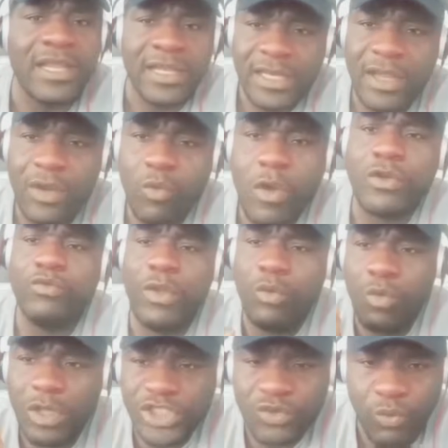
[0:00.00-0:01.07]
The world will
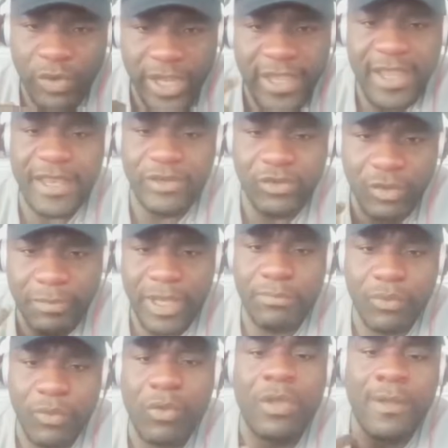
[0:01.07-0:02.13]
watch we and you
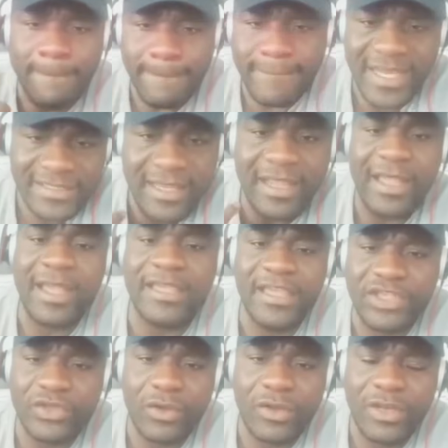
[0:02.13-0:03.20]
people massacre
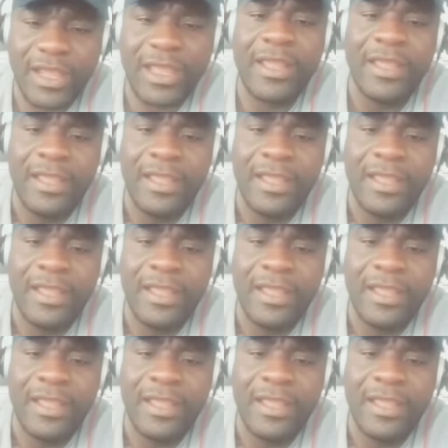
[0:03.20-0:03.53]
each other,